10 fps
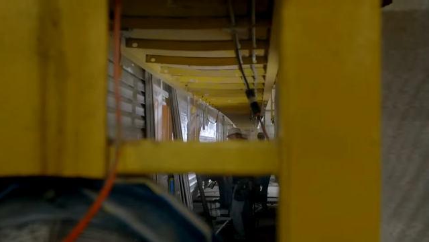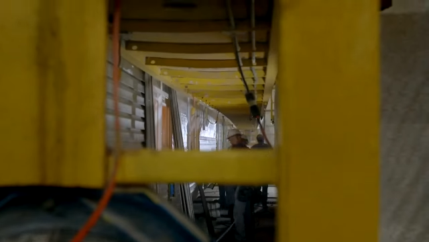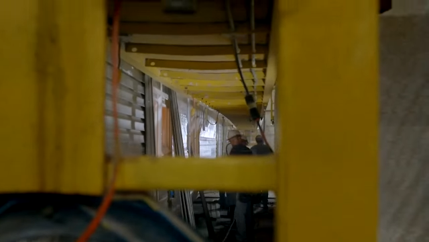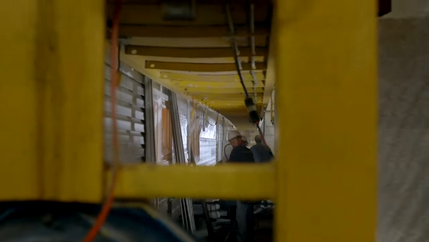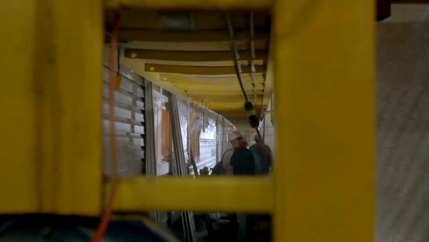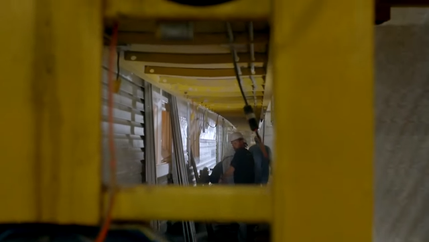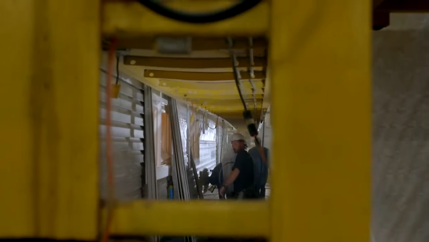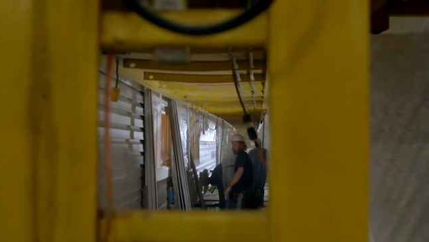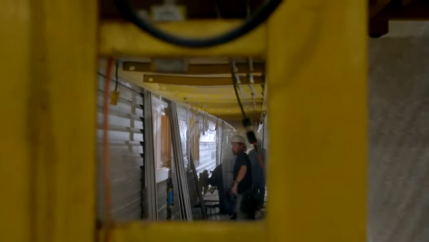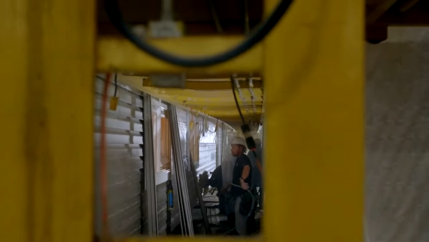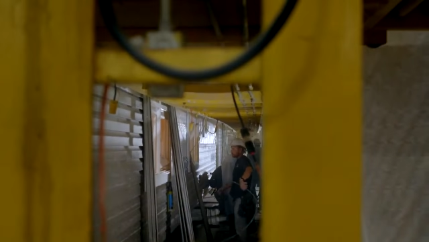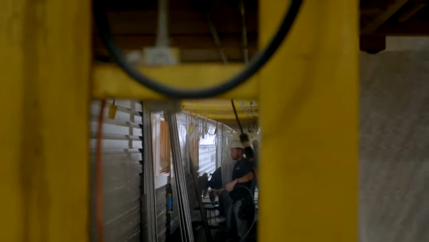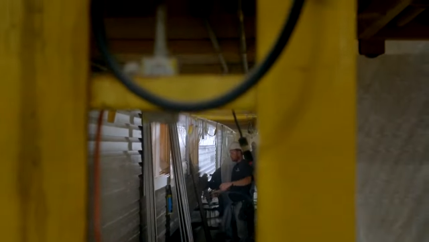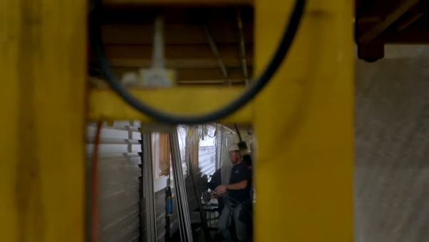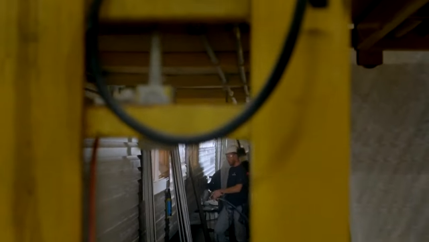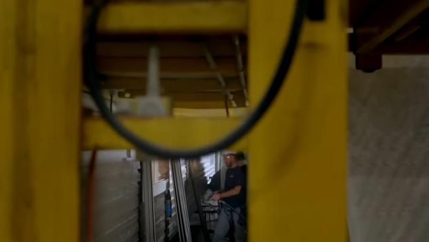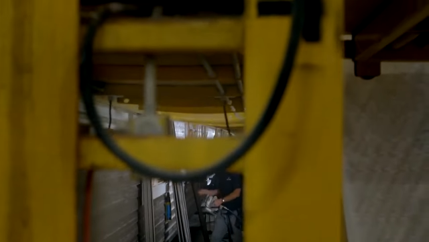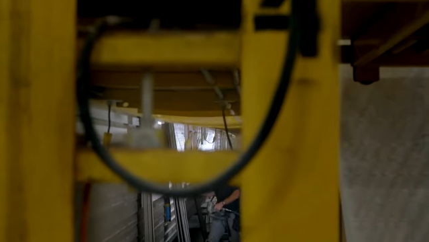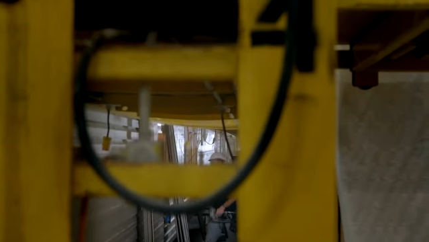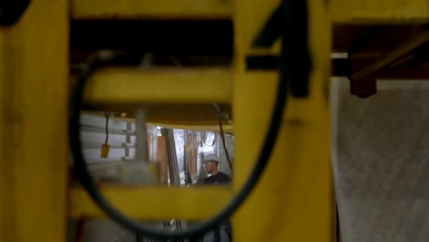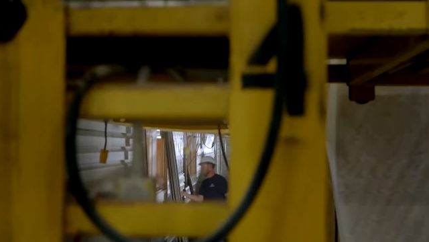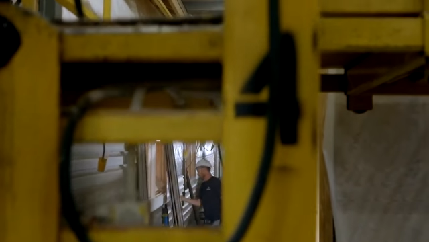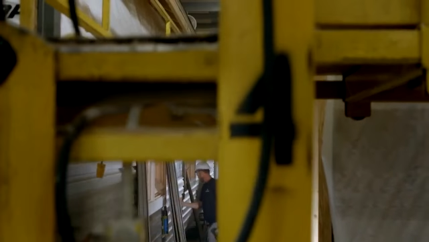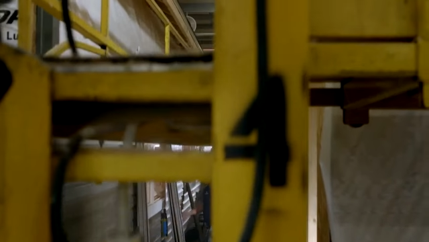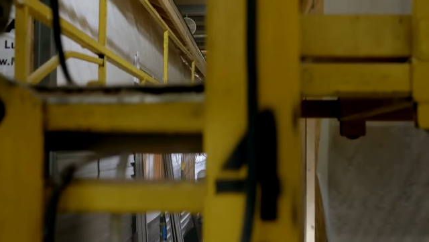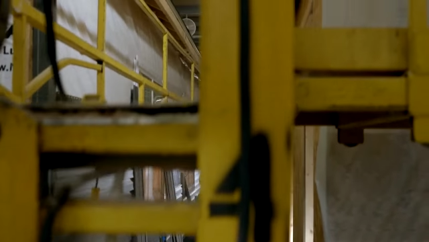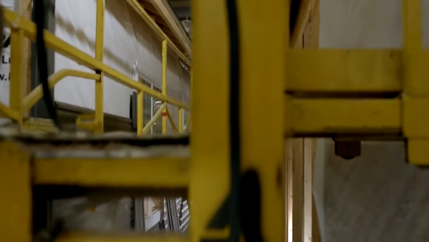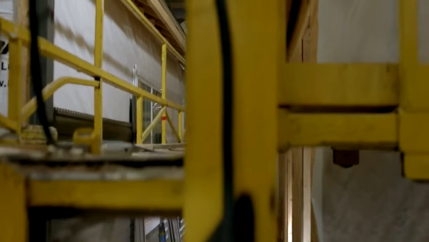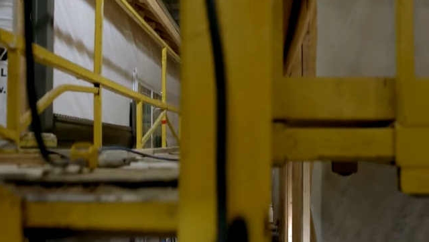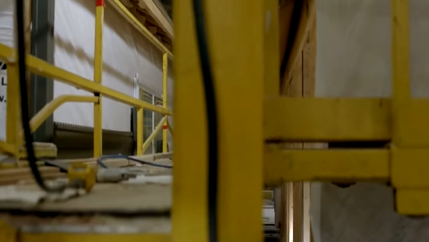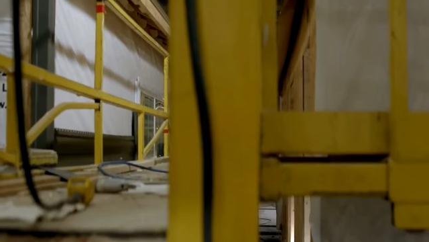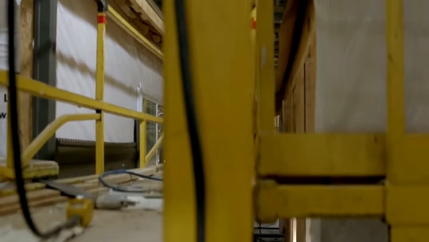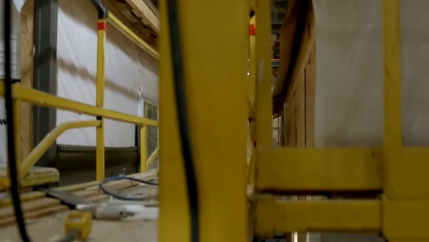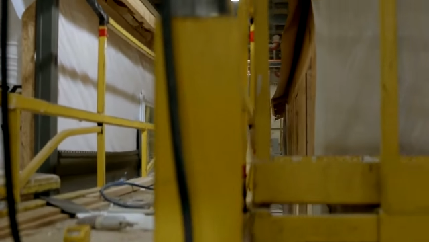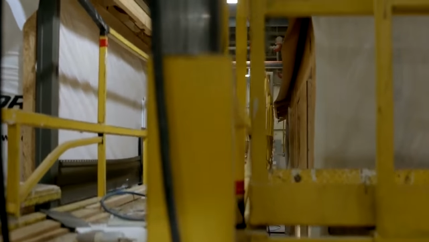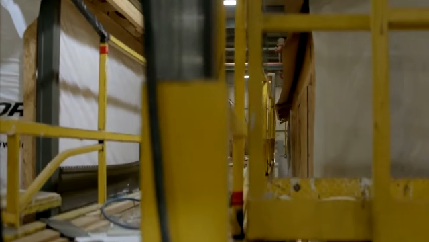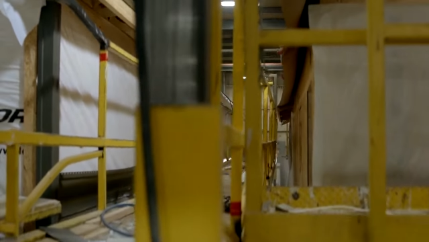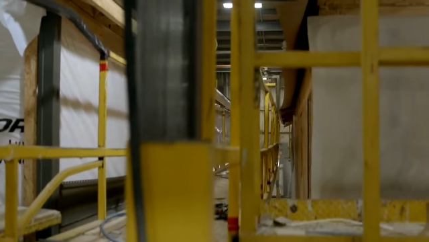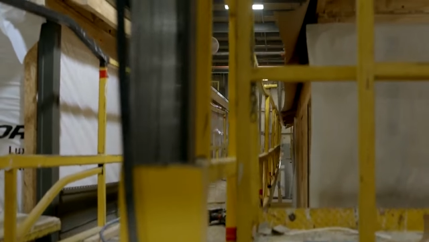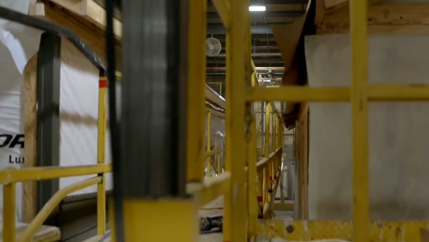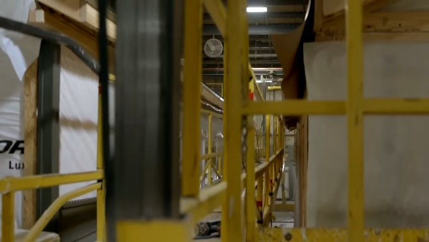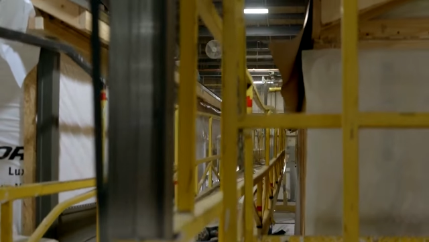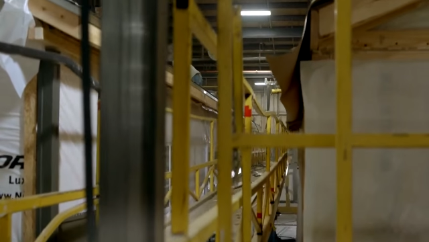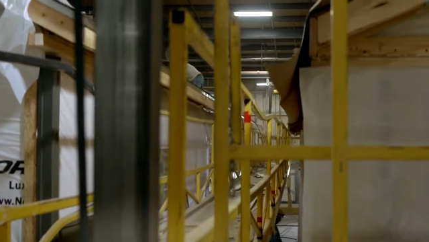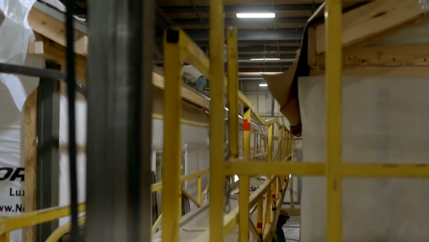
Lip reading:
No face is visible, so there are no lips to read.